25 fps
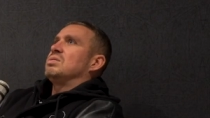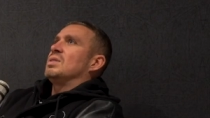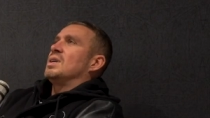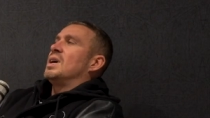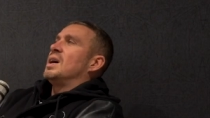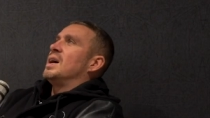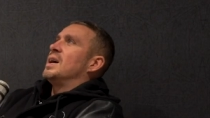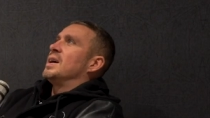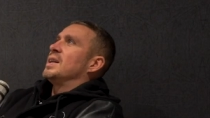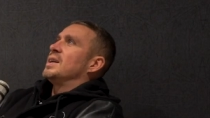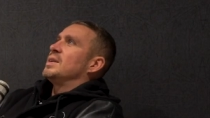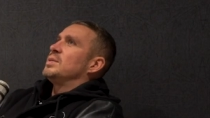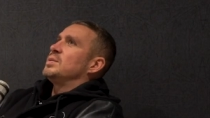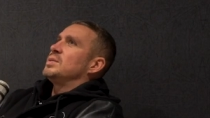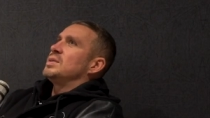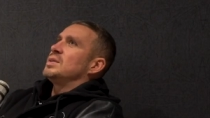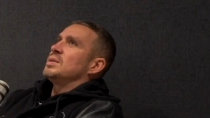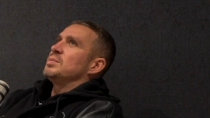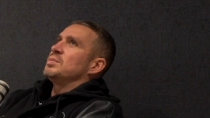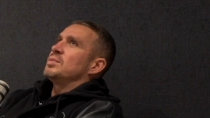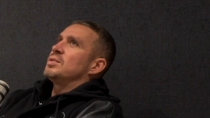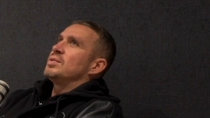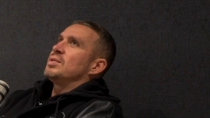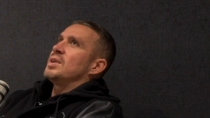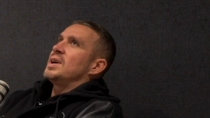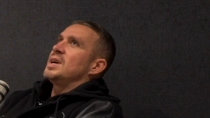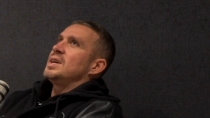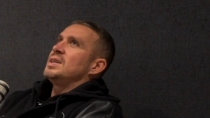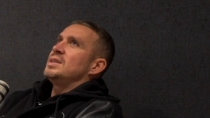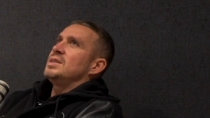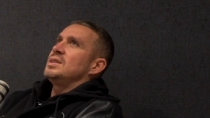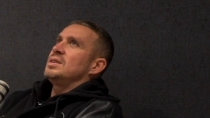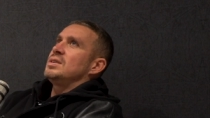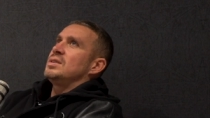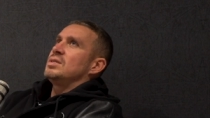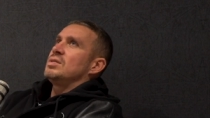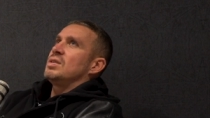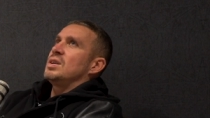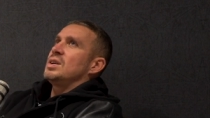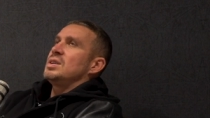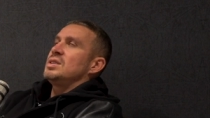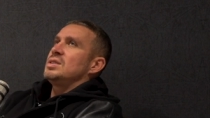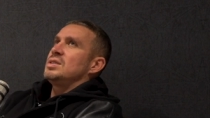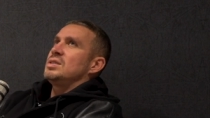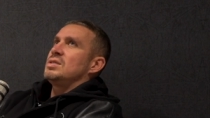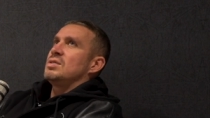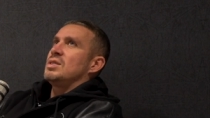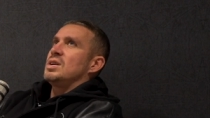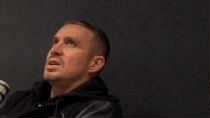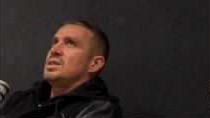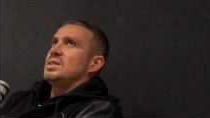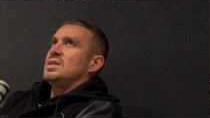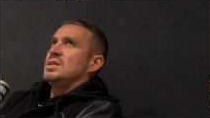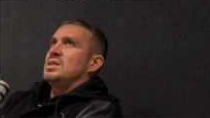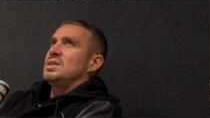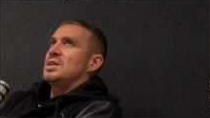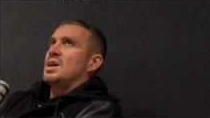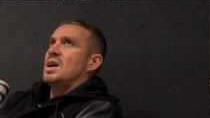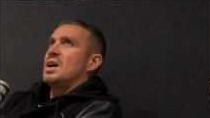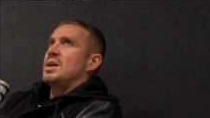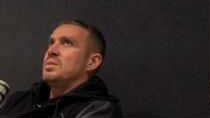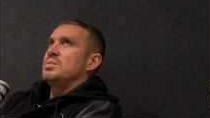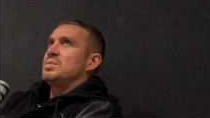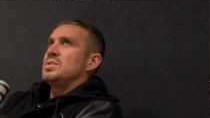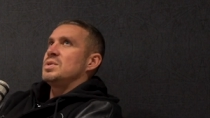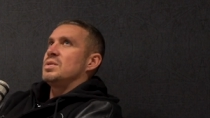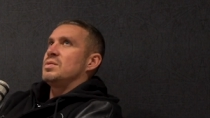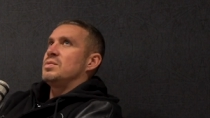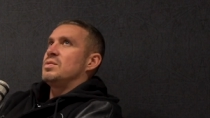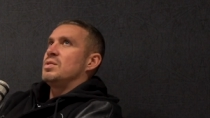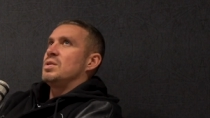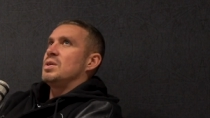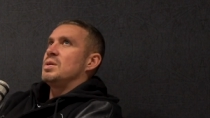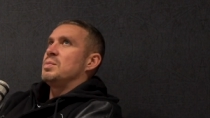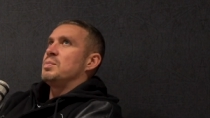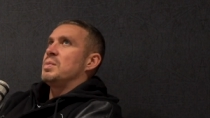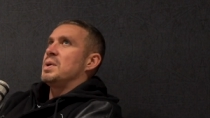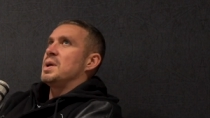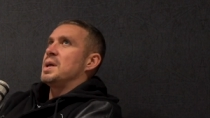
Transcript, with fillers: oh, there was some crazy, crazy, crazy times for them.